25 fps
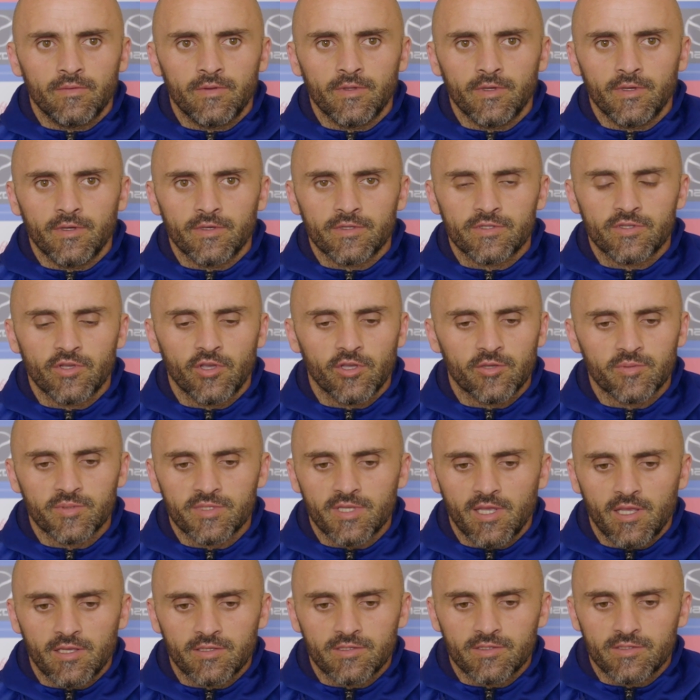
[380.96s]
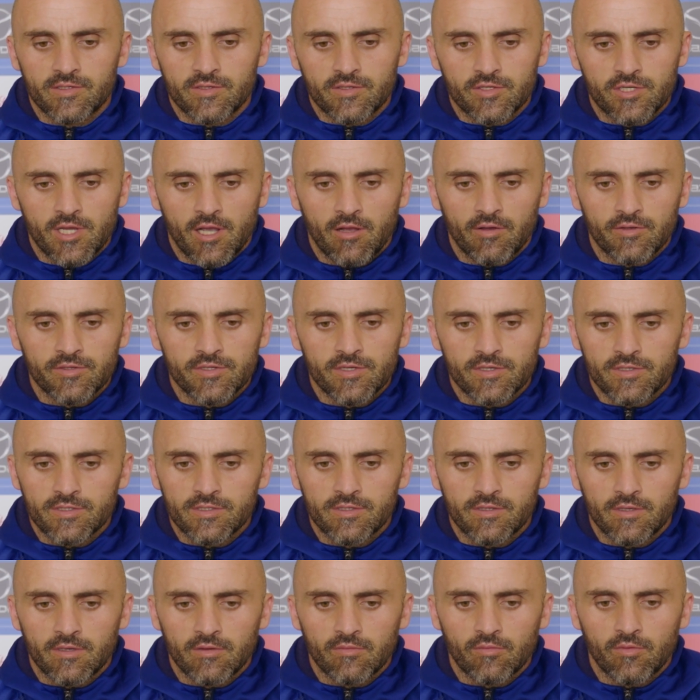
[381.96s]
The circumstances and
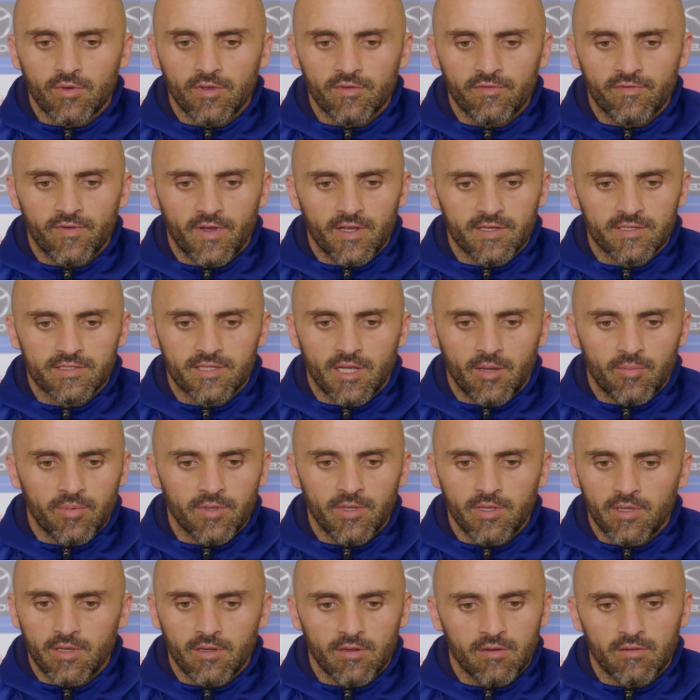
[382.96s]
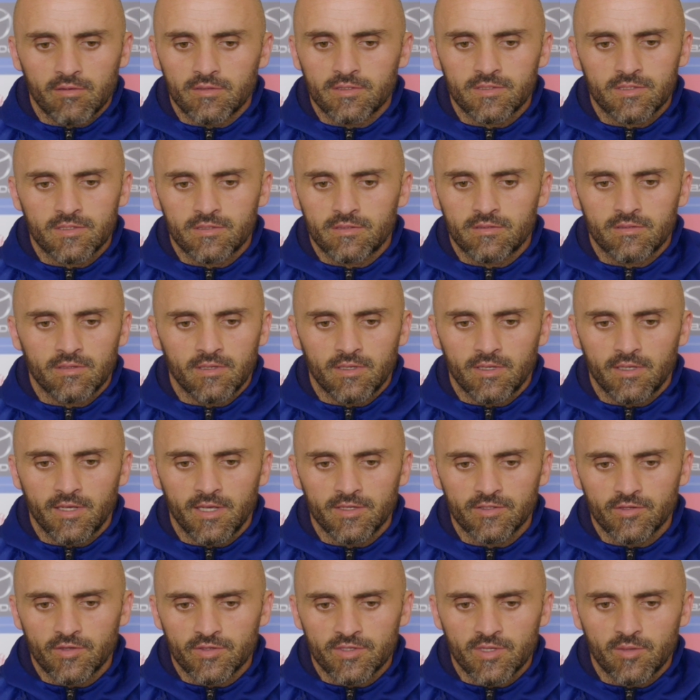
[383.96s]
challenges that we faced up here is,
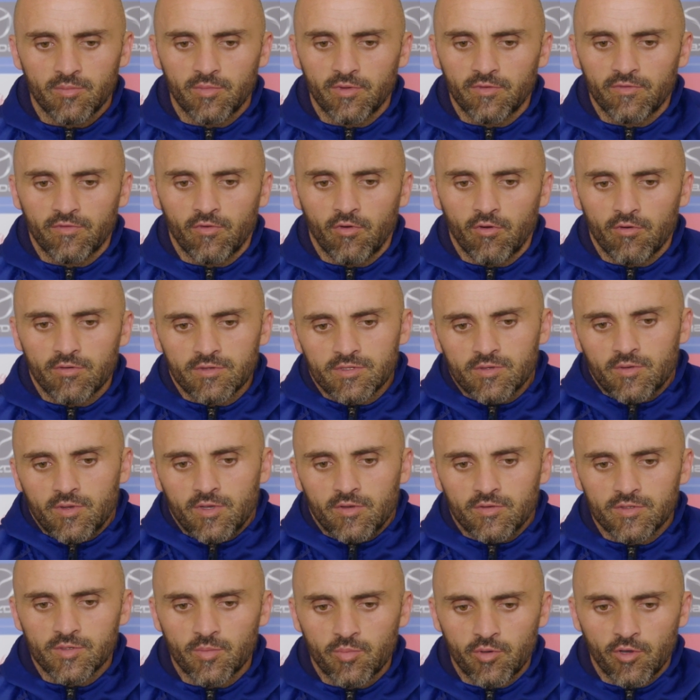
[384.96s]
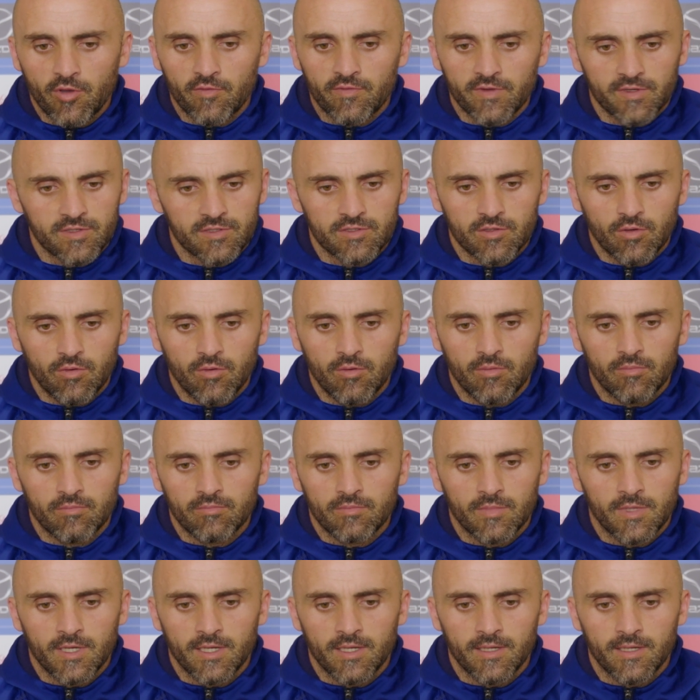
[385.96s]
as I said before, it was a perfect storm